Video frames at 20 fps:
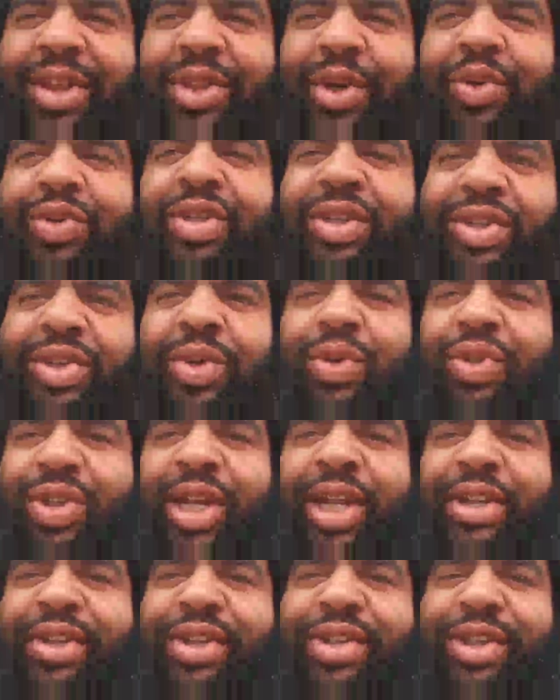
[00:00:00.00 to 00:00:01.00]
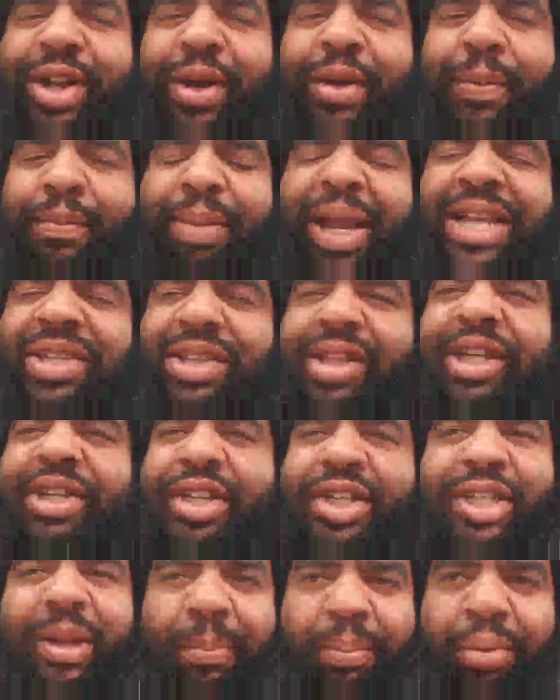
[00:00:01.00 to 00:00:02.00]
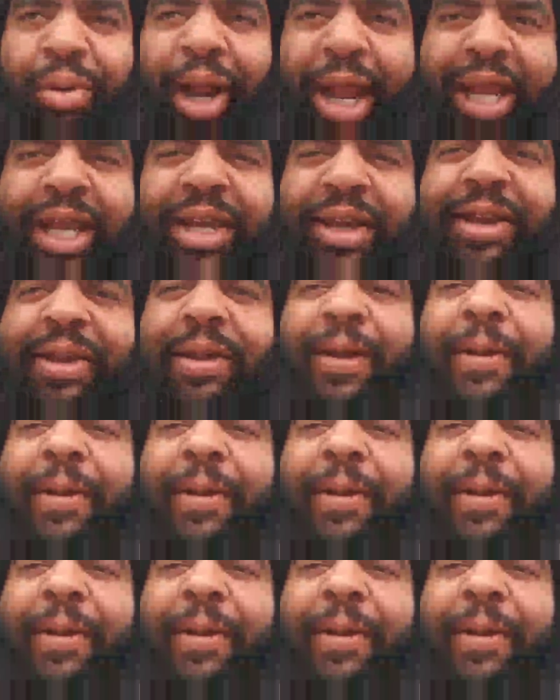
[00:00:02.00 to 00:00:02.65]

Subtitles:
those associations are basically just a prank.